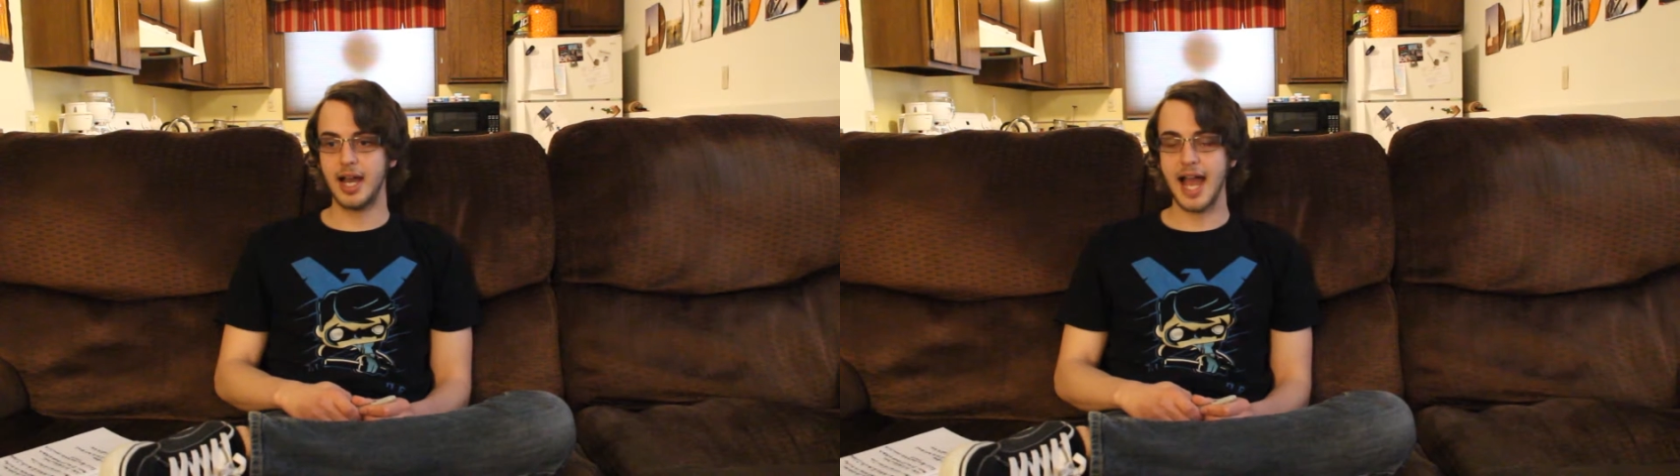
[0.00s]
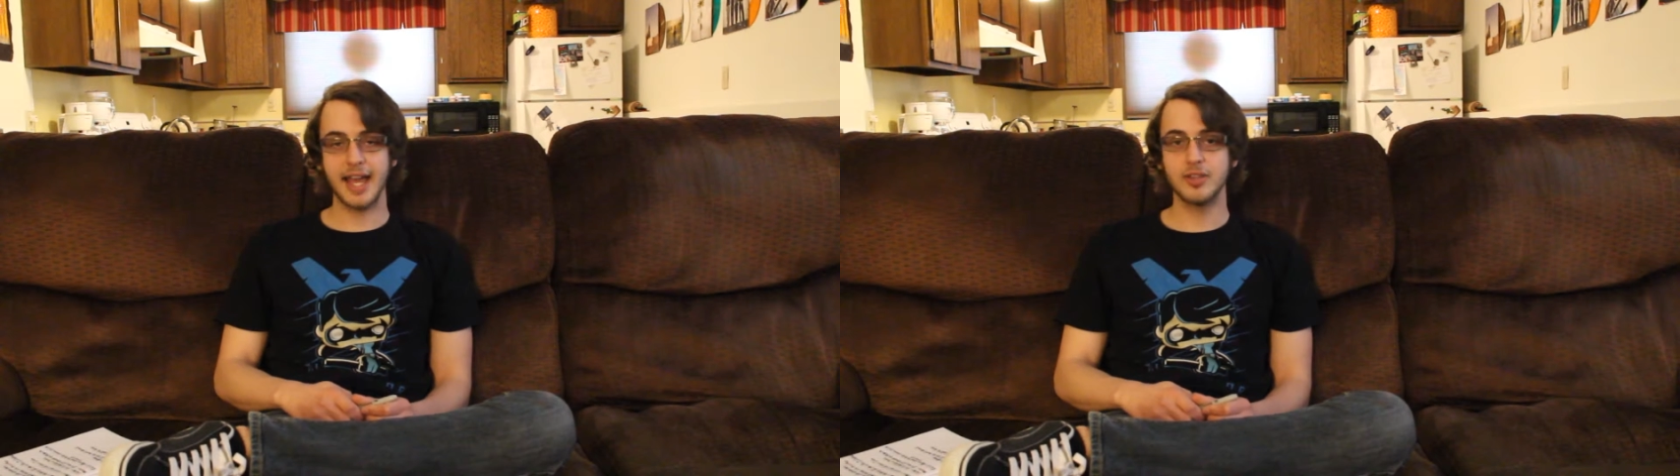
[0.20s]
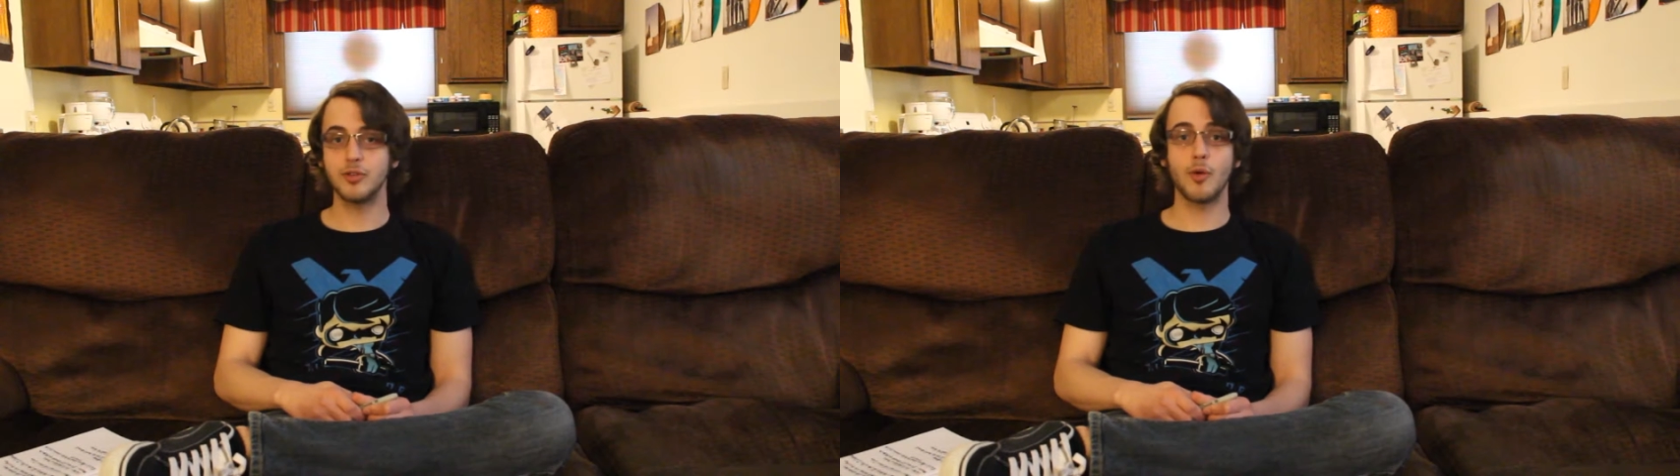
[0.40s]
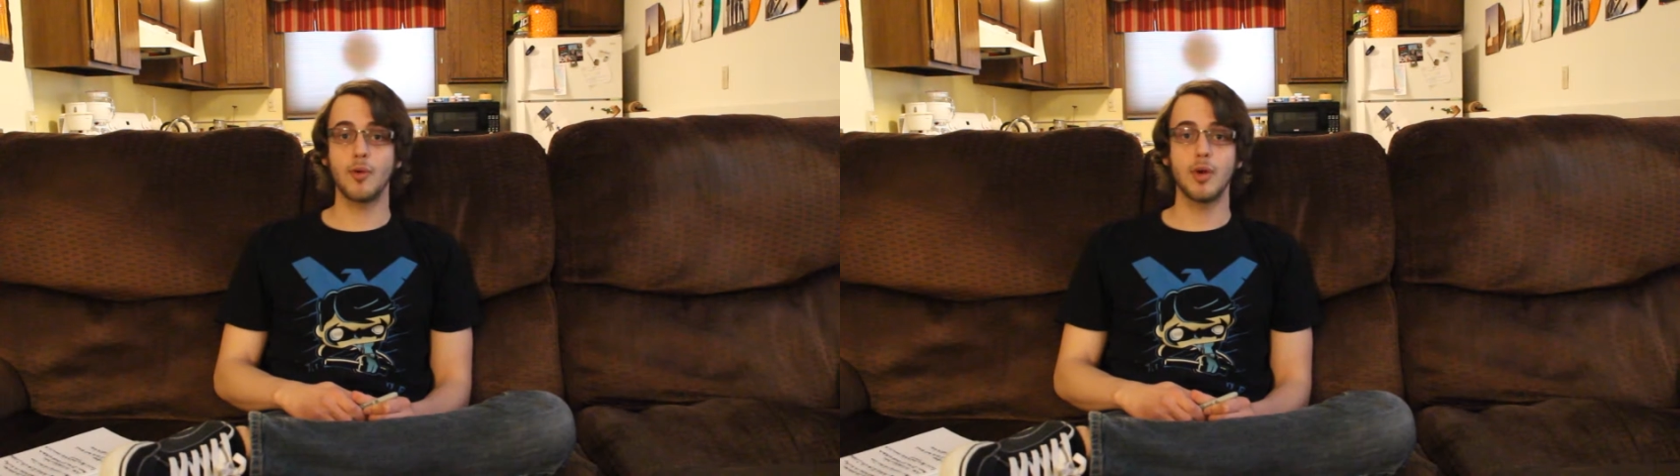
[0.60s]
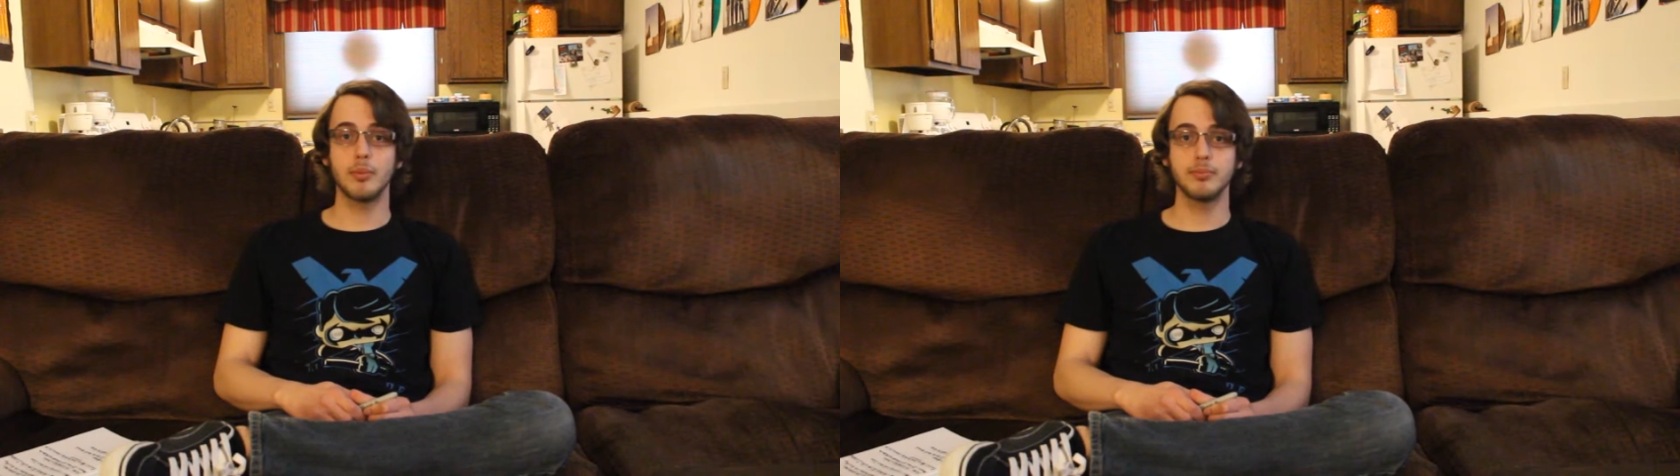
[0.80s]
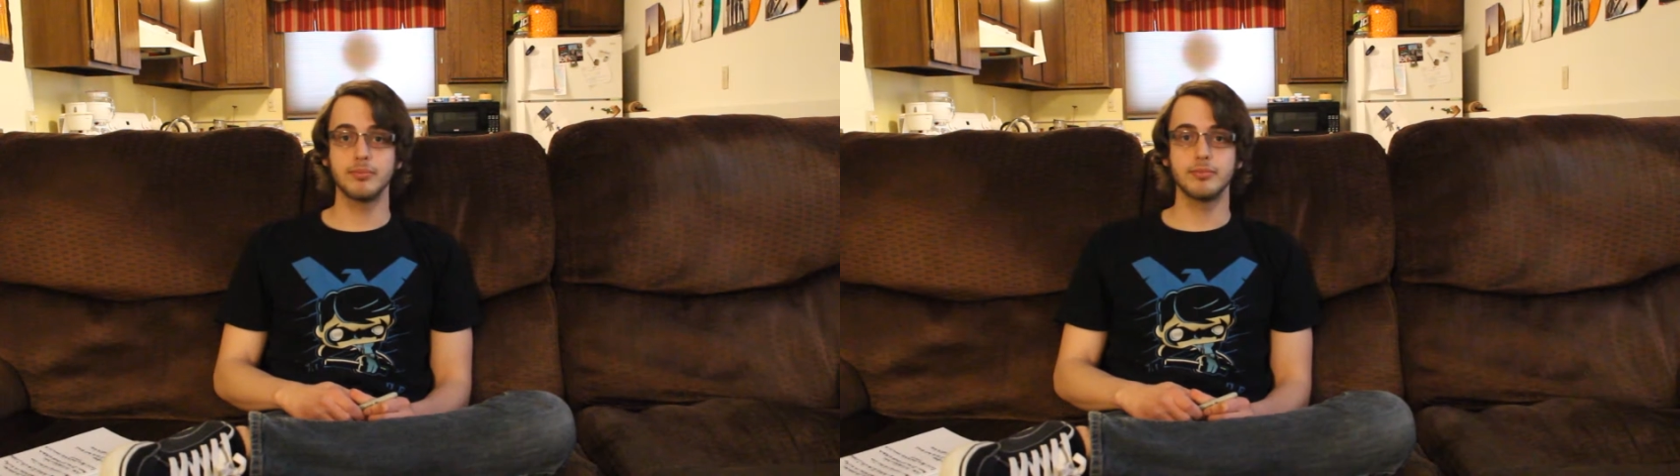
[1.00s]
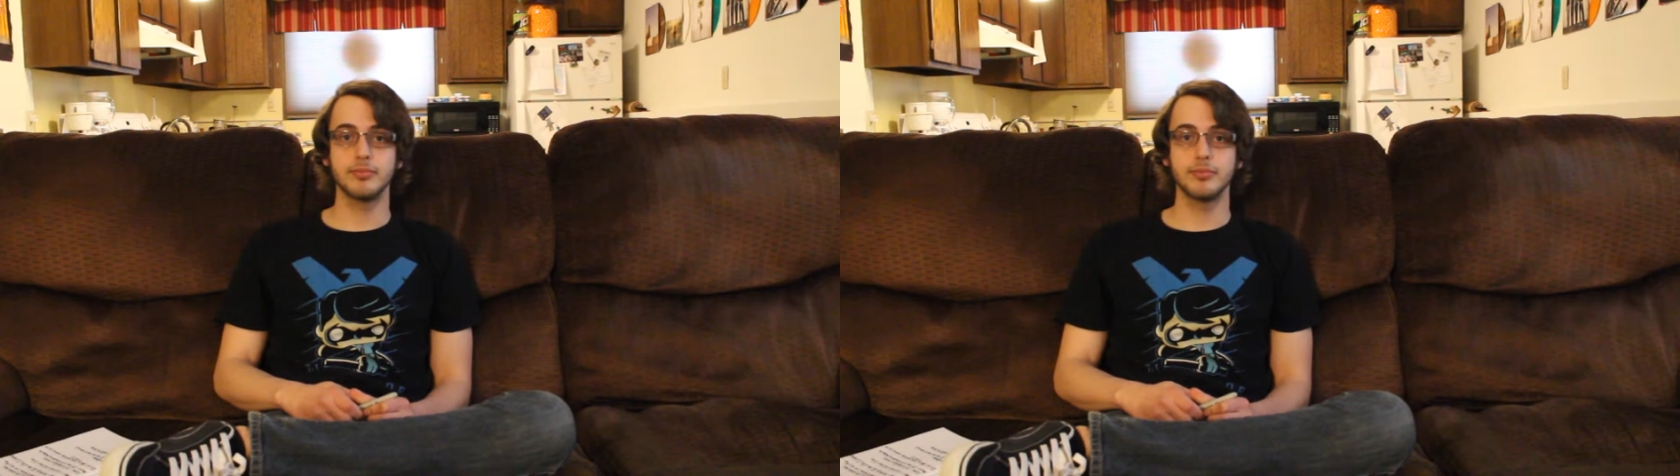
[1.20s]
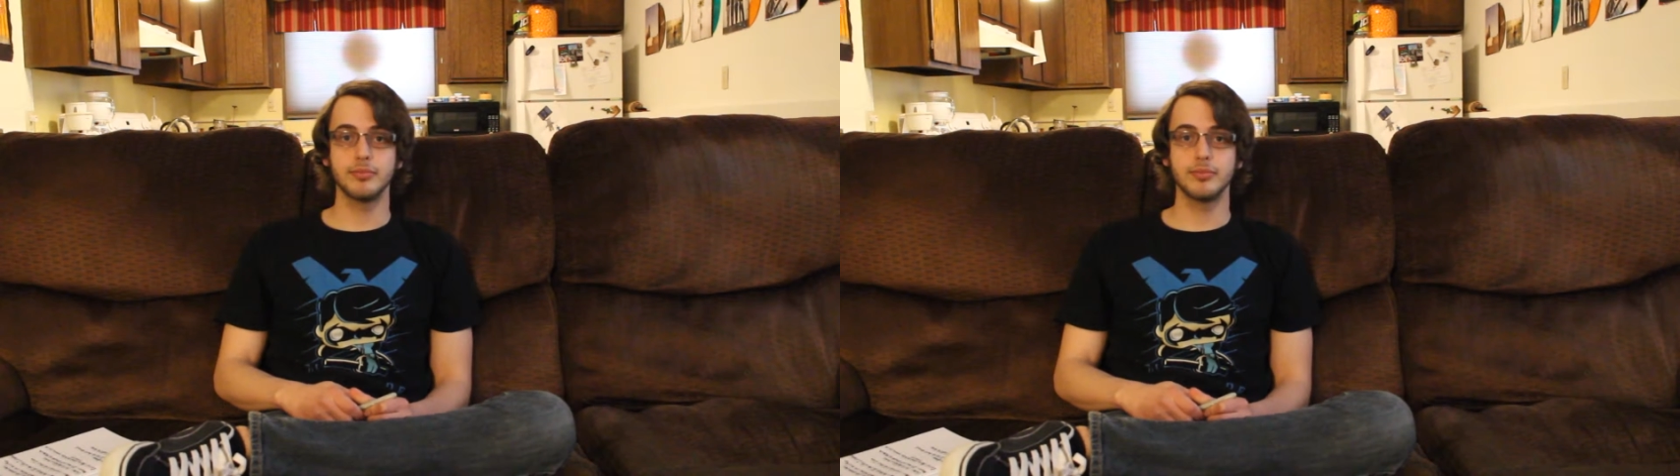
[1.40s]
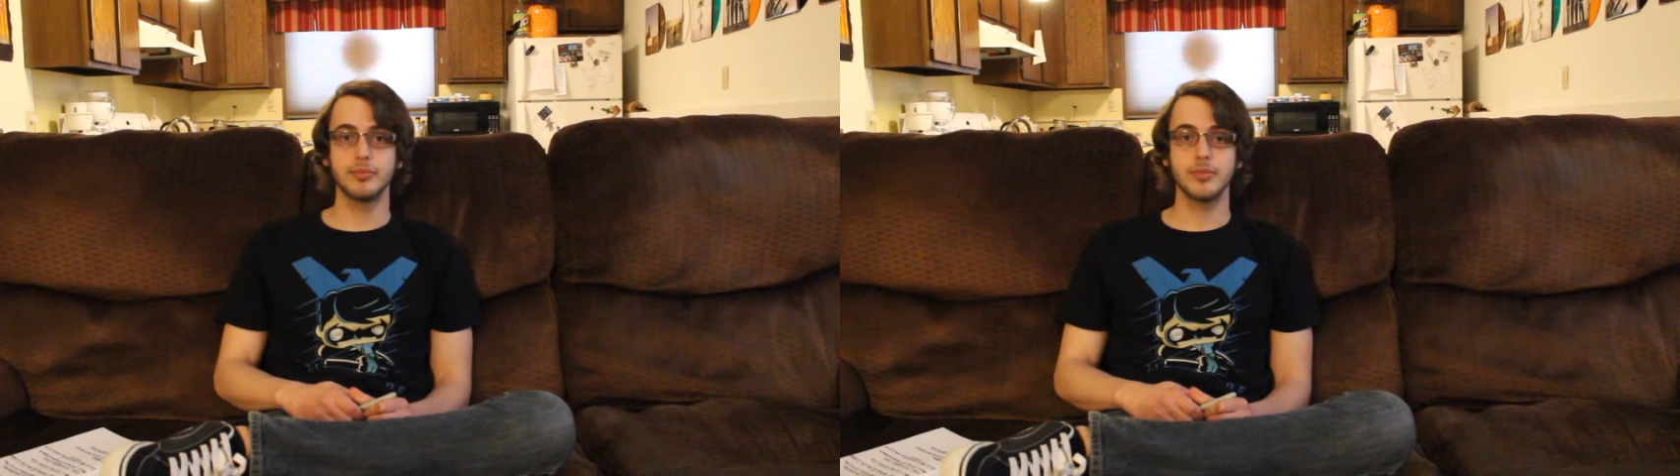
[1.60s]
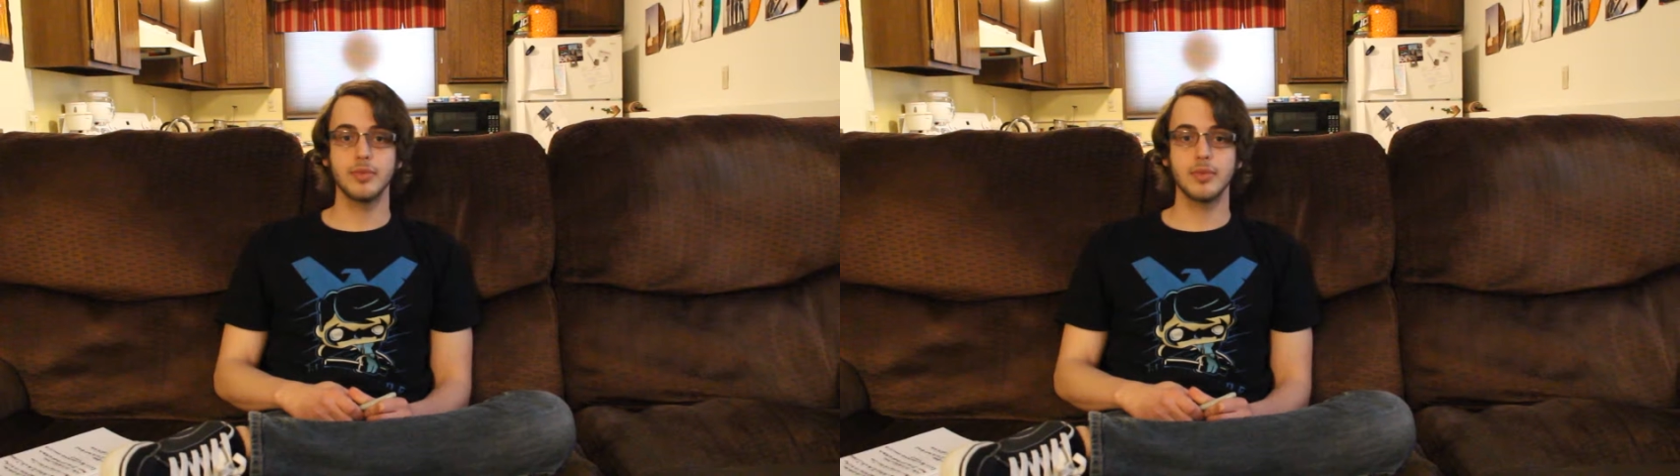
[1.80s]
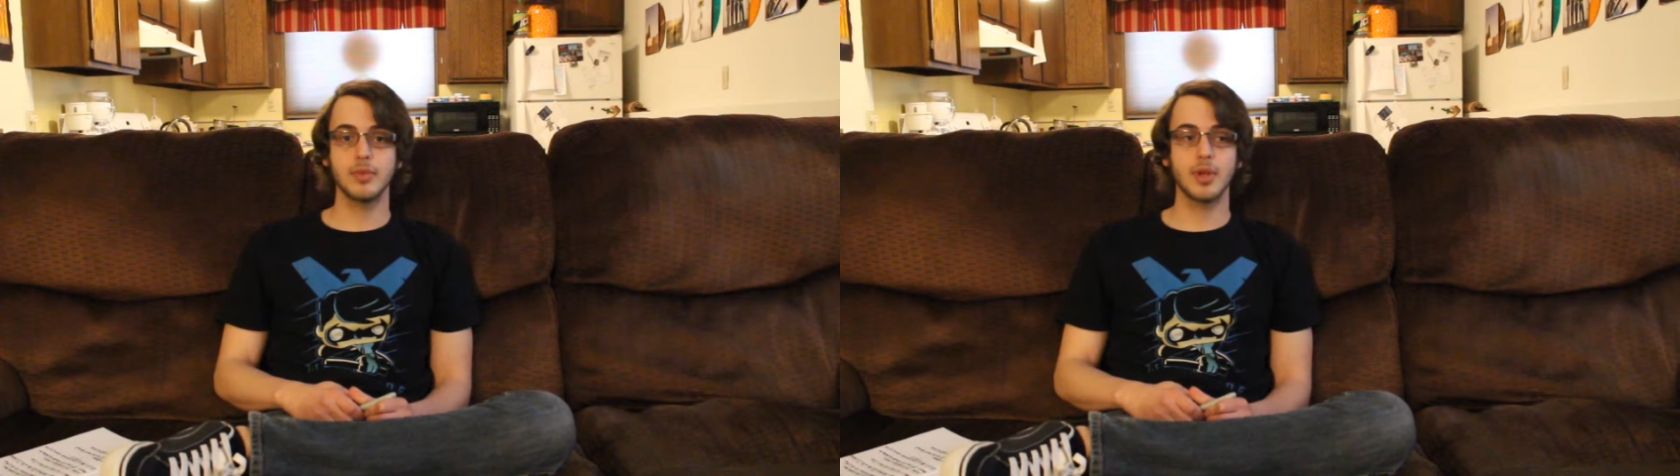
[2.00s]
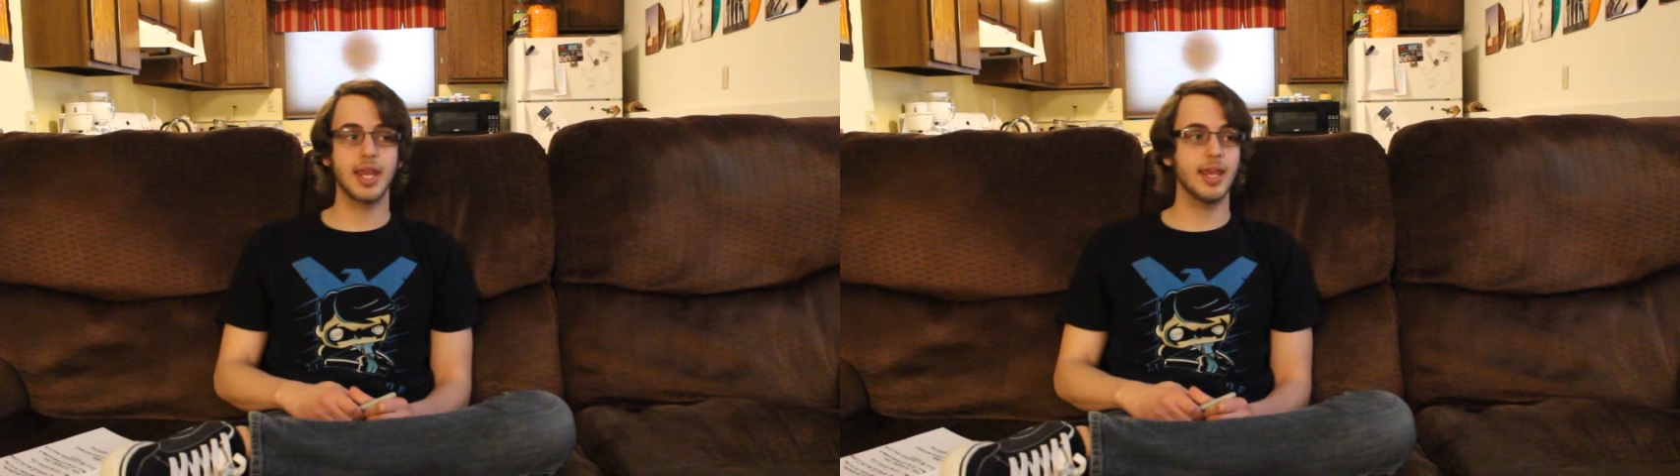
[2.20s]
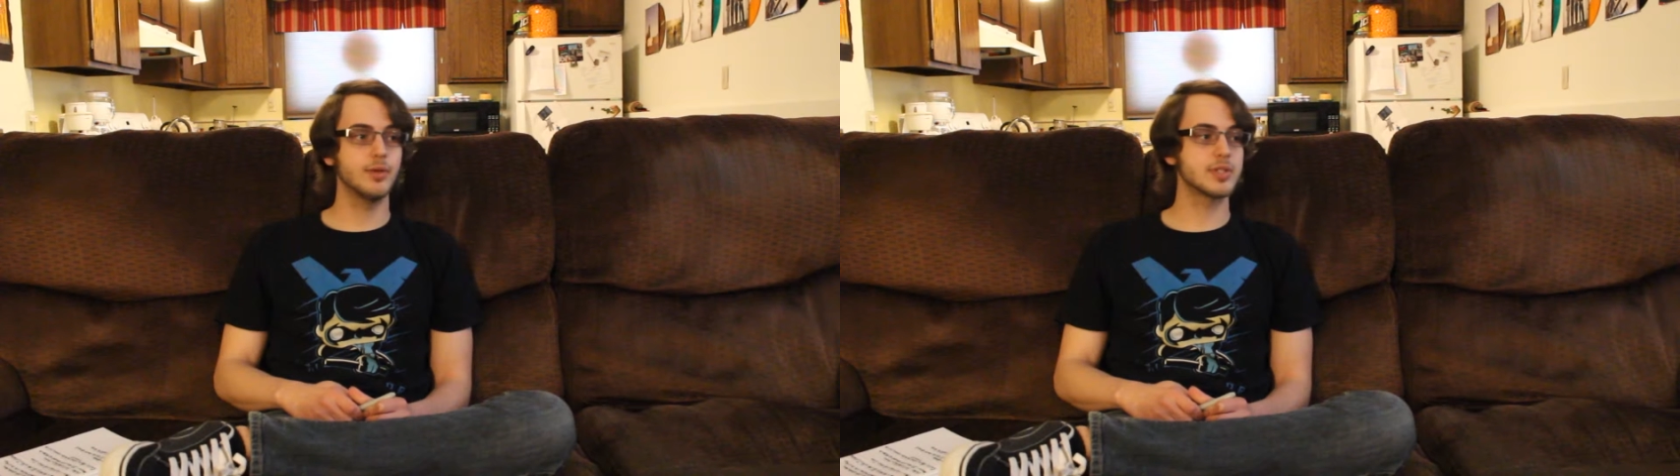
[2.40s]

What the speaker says: had to grow up. It